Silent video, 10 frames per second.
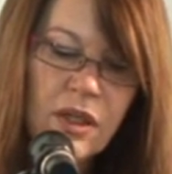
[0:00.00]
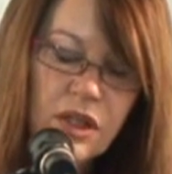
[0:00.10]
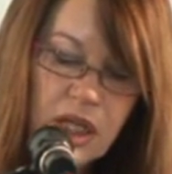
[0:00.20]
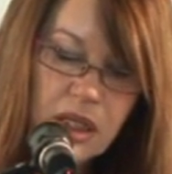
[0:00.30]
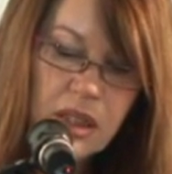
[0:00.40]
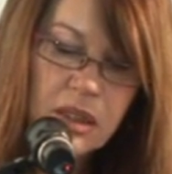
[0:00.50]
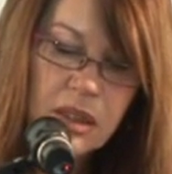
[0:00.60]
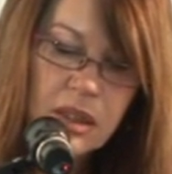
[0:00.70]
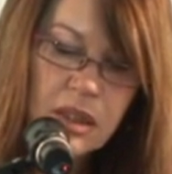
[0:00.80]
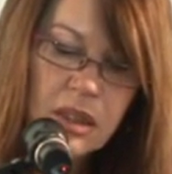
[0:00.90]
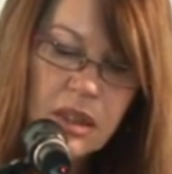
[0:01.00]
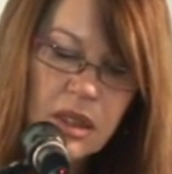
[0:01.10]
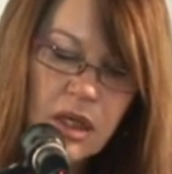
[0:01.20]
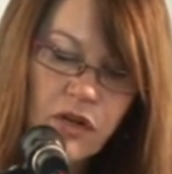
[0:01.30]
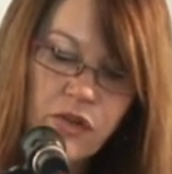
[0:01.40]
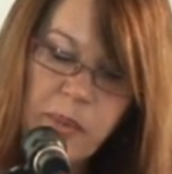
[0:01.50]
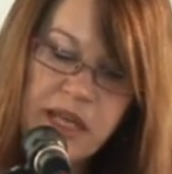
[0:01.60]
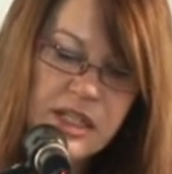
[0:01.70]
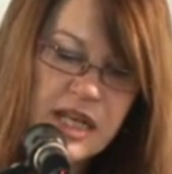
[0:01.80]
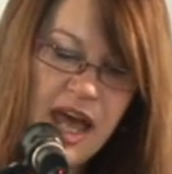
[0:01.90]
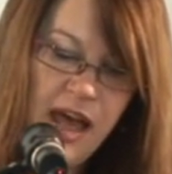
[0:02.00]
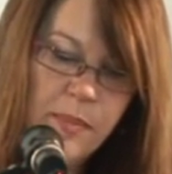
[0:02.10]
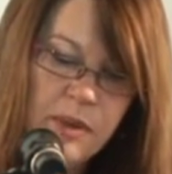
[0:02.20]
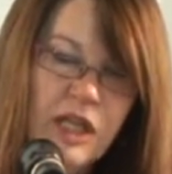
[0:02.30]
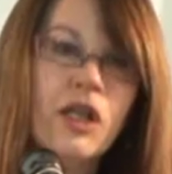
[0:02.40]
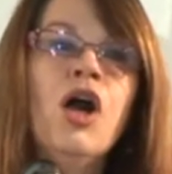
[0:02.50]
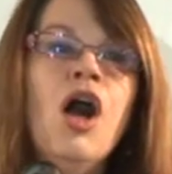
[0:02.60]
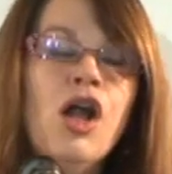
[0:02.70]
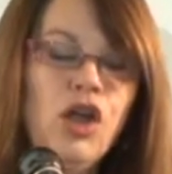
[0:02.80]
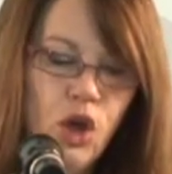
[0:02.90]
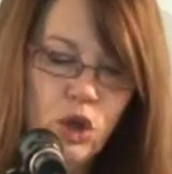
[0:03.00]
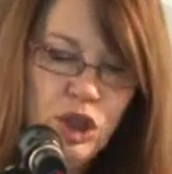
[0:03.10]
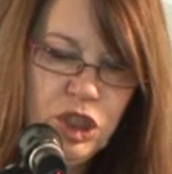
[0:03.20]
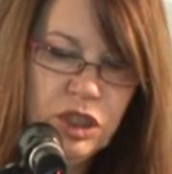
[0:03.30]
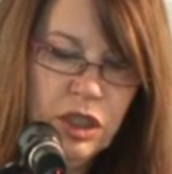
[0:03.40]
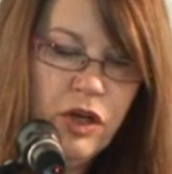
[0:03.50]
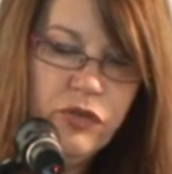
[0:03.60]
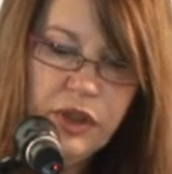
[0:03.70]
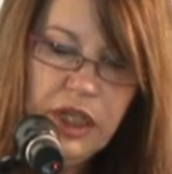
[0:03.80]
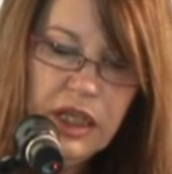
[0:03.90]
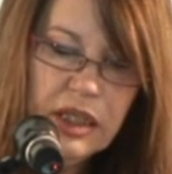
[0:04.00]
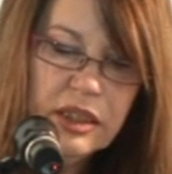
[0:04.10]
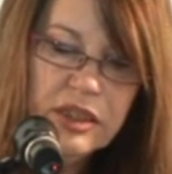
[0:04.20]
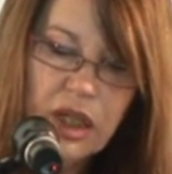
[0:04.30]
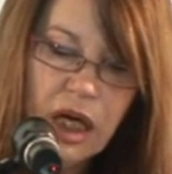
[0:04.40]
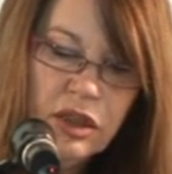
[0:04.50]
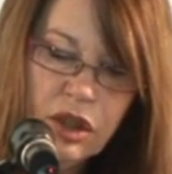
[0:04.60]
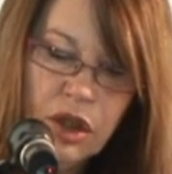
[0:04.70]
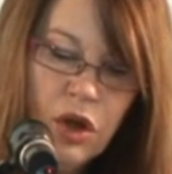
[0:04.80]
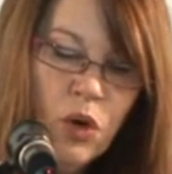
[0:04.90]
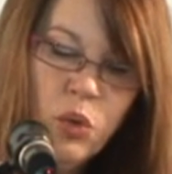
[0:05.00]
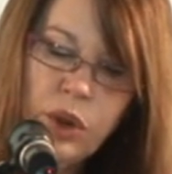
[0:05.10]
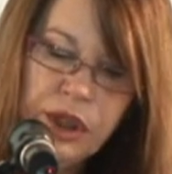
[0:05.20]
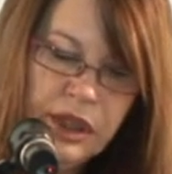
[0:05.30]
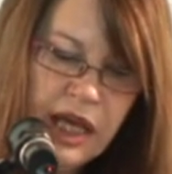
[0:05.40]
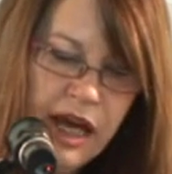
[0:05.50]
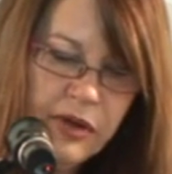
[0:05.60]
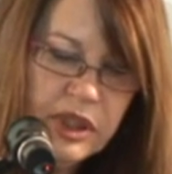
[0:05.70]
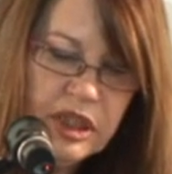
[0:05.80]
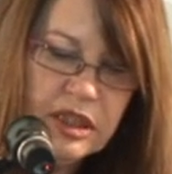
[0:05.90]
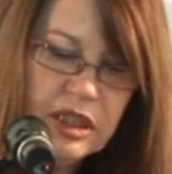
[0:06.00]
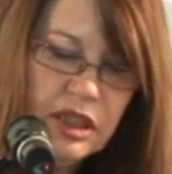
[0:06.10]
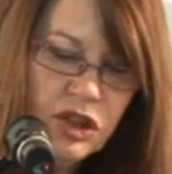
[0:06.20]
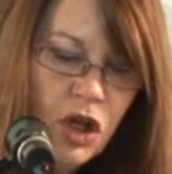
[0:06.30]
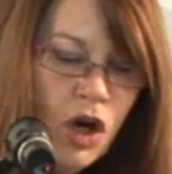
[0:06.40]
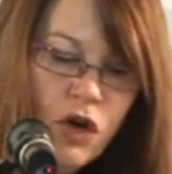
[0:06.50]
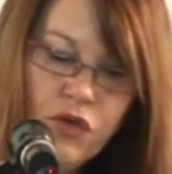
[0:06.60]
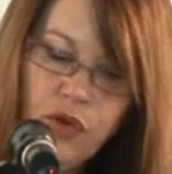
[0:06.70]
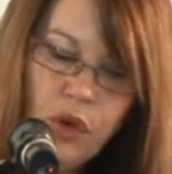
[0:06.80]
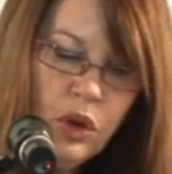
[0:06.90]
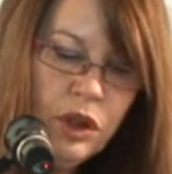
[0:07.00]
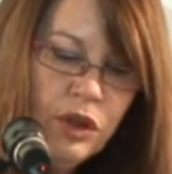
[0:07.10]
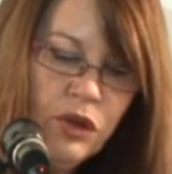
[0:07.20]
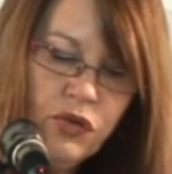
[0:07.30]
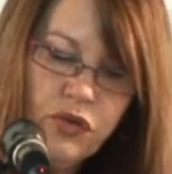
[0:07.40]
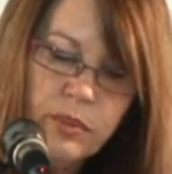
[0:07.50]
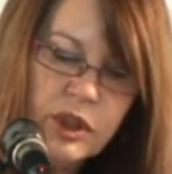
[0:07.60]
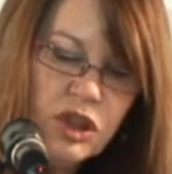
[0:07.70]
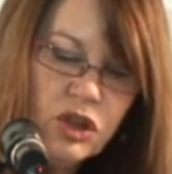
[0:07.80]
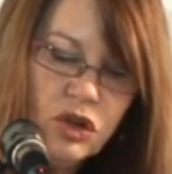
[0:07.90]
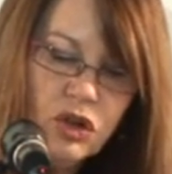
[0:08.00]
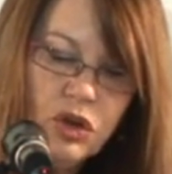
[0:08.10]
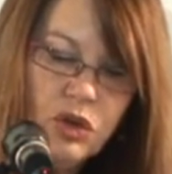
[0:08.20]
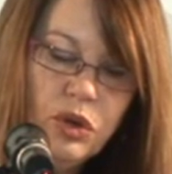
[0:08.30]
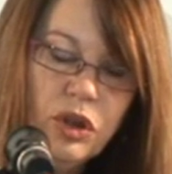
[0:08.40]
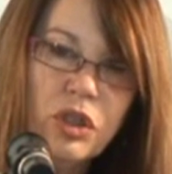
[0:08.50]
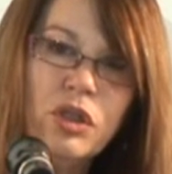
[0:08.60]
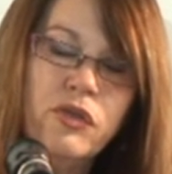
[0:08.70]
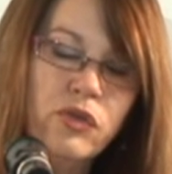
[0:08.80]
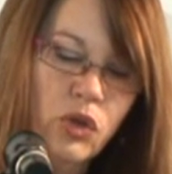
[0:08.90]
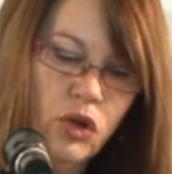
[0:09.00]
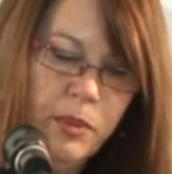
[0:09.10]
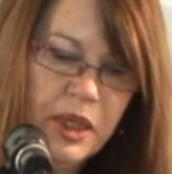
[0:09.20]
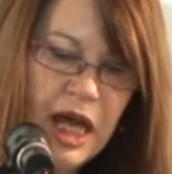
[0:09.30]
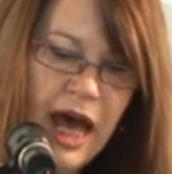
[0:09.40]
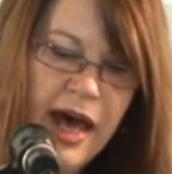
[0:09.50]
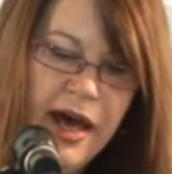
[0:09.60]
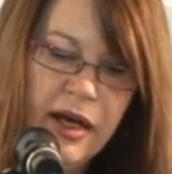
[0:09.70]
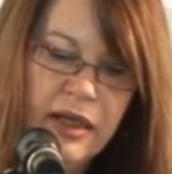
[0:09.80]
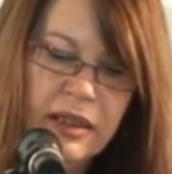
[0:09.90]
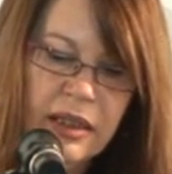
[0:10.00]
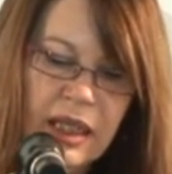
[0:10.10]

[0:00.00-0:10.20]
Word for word: Think of a bent hairpin lodged for years under a wooden carriage seat, fallen from a stook of auburn hair,